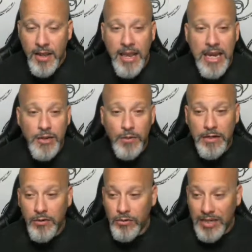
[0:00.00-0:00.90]
He's
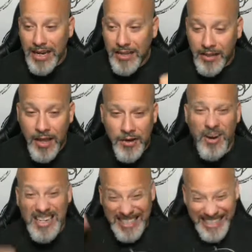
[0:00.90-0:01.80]
reducing
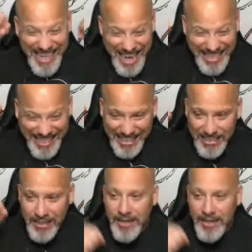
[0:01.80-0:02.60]
clutter. Yes.